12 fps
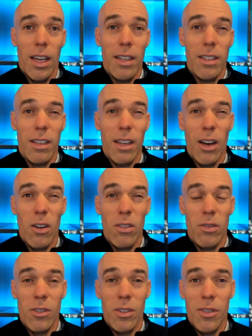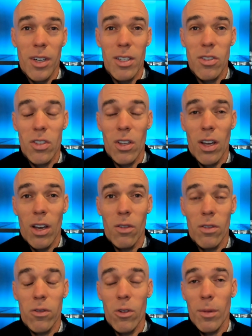And uh, now we've, we've raised uh,
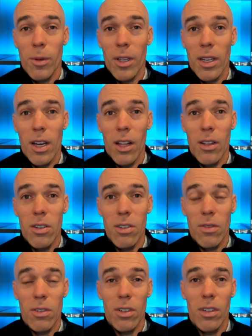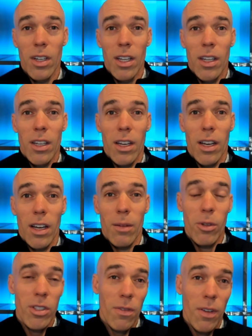over forty million dollars for
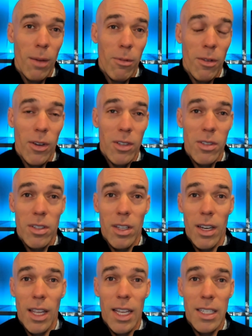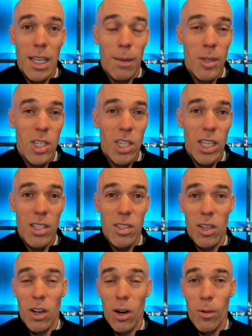uh, multifamily. We've also done ATM
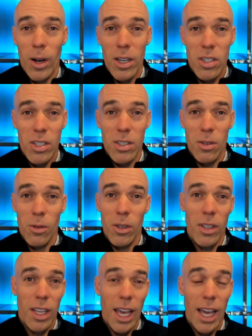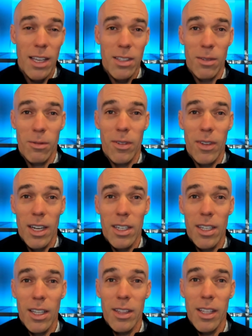machines and car washes and oil and gas, and we've
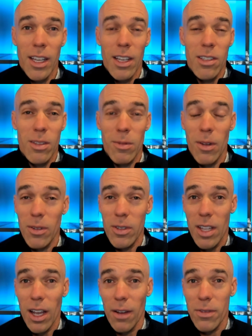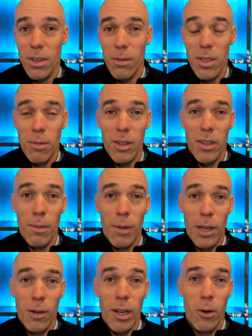kind of mm-hmm. done some different stuff. So I was able to leave
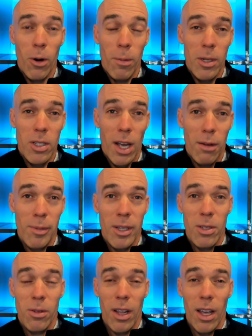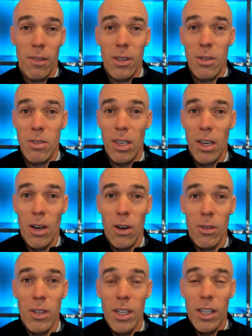my great corporate job about two and a half years
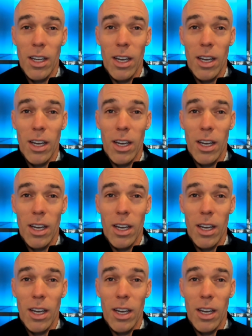ago.